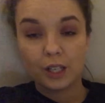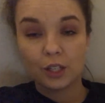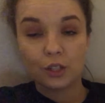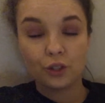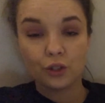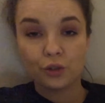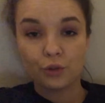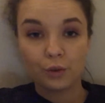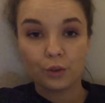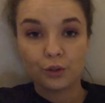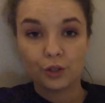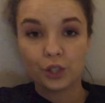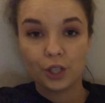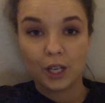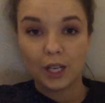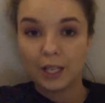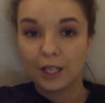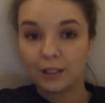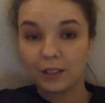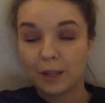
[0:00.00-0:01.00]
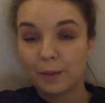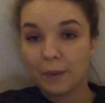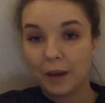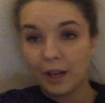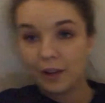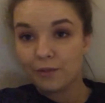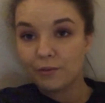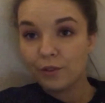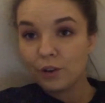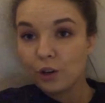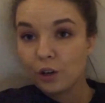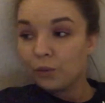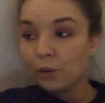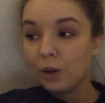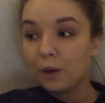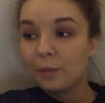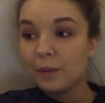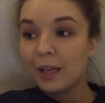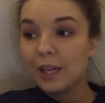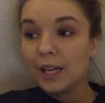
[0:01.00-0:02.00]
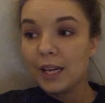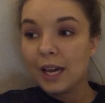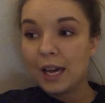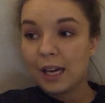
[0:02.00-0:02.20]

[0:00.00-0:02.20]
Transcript: excruciatingly painful for me.